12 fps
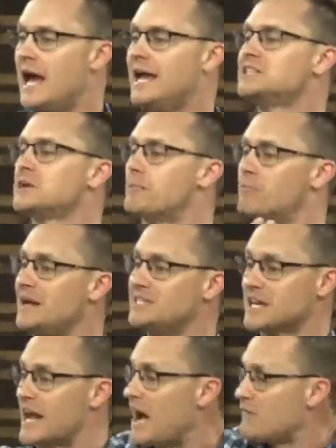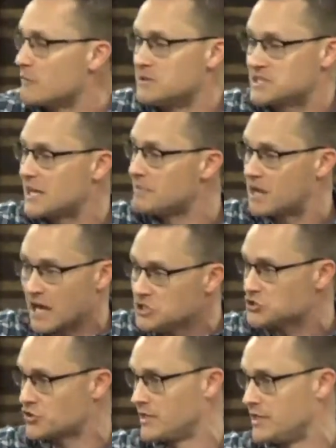He's a guy from the same
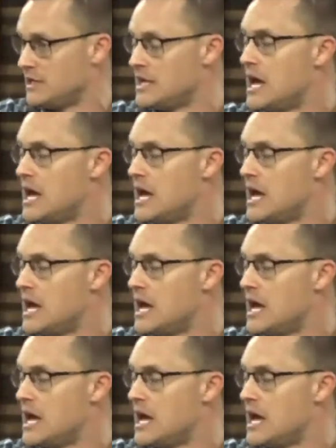country.